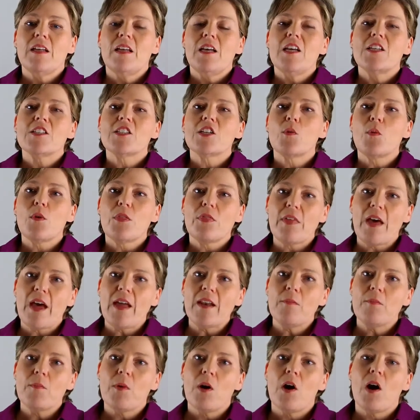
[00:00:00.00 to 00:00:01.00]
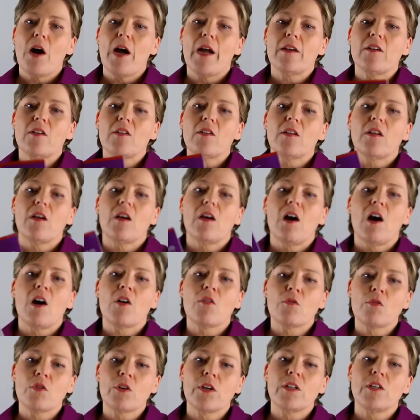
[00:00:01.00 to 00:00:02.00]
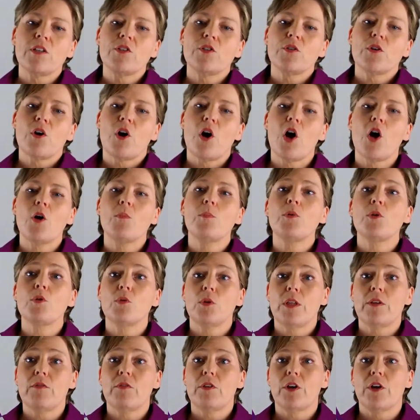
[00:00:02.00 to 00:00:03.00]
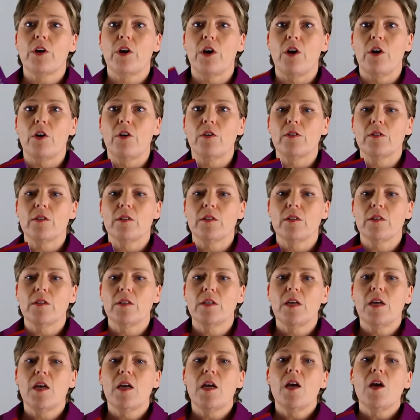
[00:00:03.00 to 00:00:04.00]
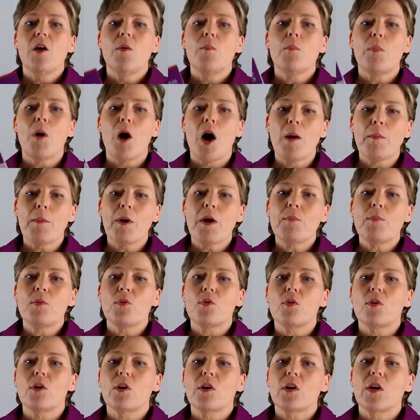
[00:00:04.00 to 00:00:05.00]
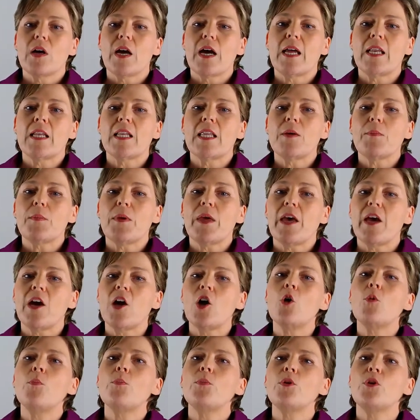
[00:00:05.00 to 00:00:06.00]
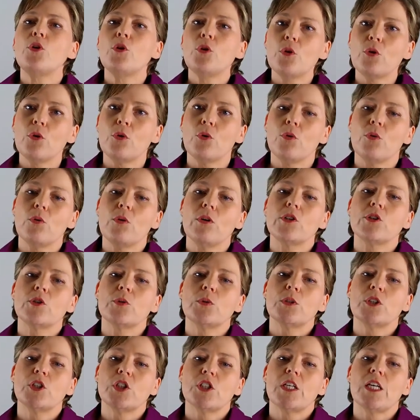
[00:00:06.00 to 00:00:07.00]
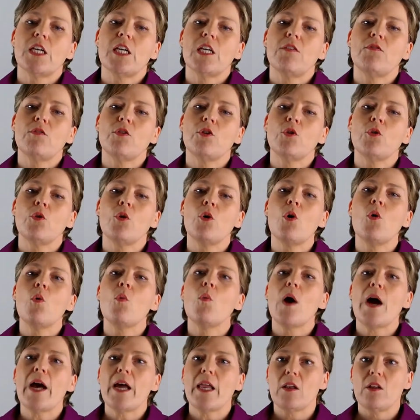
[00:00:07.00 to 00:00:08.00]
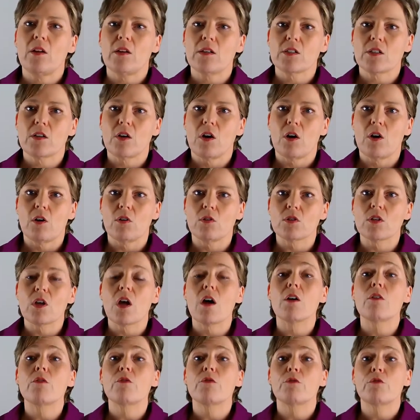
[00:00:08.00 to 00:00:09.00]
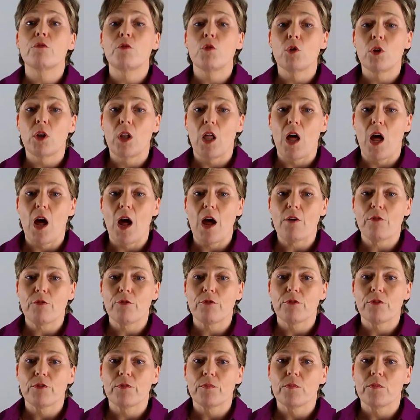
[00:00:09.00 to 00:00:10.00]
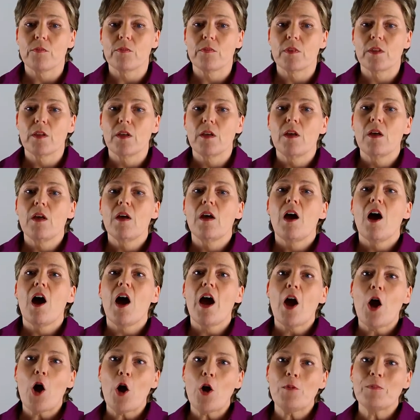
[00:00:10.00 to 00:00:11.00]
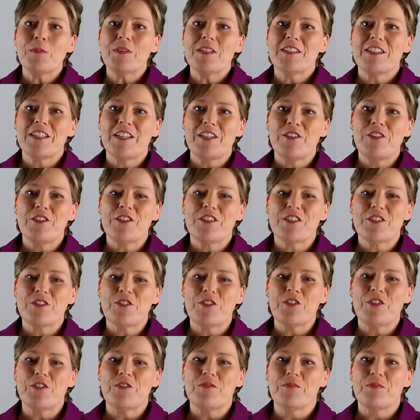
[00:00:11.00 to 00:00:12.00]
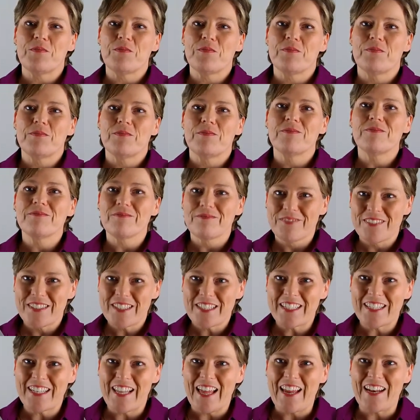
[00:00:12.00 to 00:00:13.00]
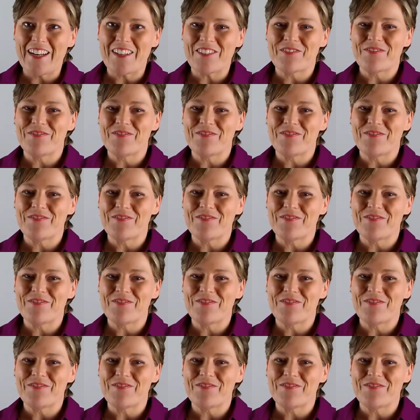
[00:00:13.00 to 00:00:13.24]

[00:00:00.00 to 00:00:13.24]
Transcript: So with that in mind, I really do hope you'll give it a go. Buy my book and let me help you to achieve your weight loss goals for life. I hope to see you soon. See you later.